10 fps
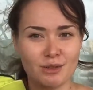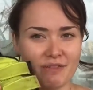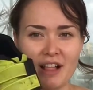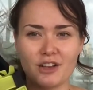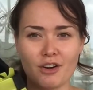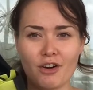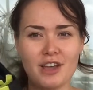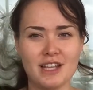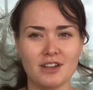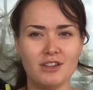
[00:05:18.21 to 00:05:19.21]
With Velcro,
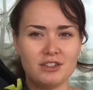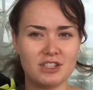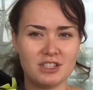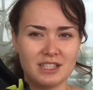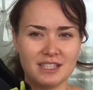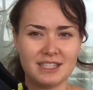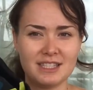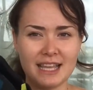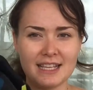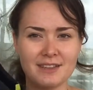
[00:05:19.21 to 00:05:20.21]
it all just
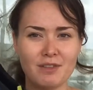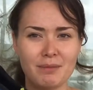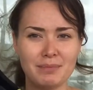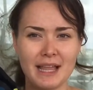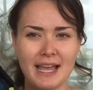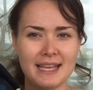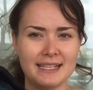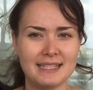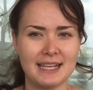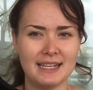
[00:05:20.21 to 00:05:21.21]
stays in one
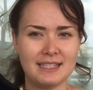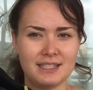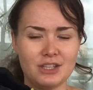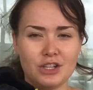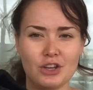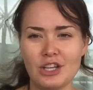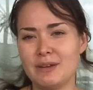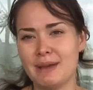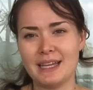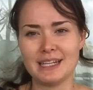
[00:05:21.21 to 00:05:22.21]
place, and it's, you know, you
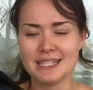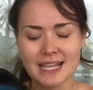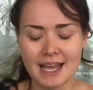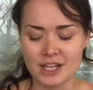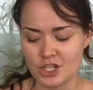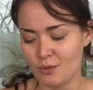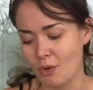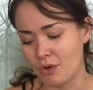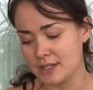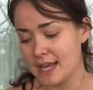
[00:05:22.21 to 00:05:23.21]
can make it as tight as you
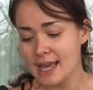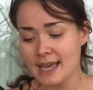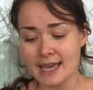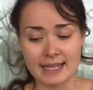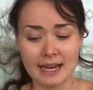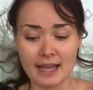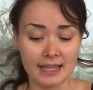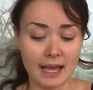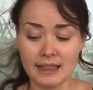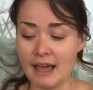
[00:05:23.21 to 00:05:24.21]
want, and
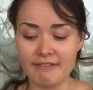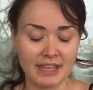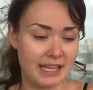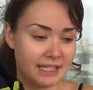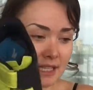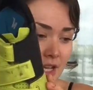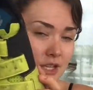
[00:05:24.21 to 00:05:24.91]
I love these.